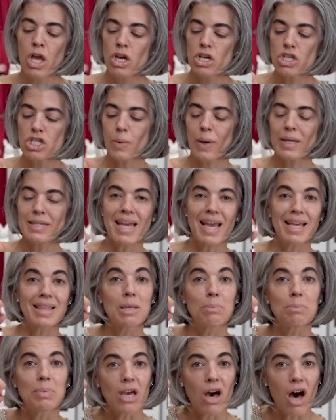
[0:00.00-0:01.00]
So I take
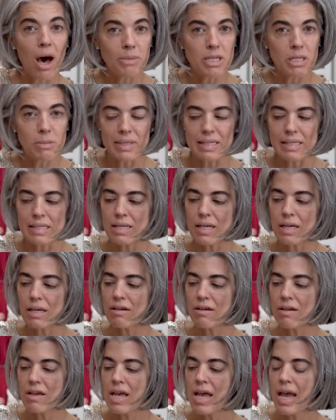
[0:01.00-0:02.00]
the Be
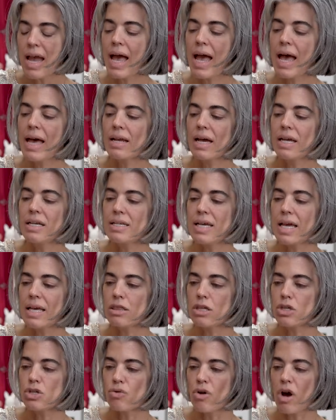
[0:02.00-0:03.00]
Optimistic, and I
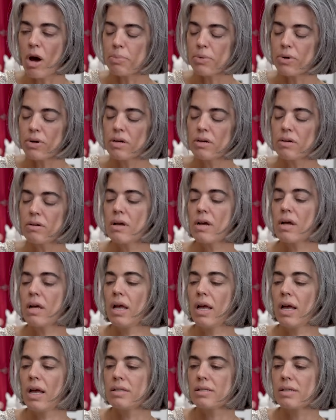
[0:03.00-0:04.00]
take the dropper,
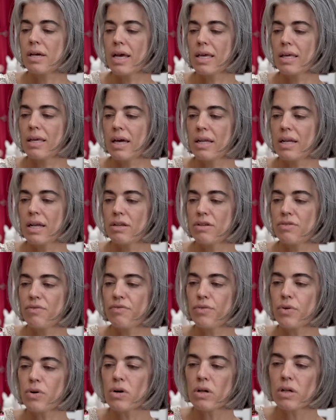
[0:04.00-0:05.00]
and I get it
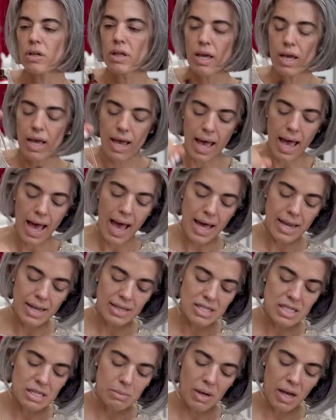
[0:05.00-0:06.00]
full, add
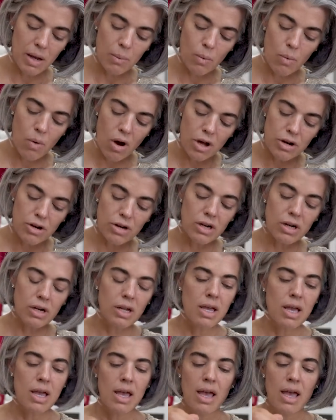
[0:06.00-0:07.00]
it to my water,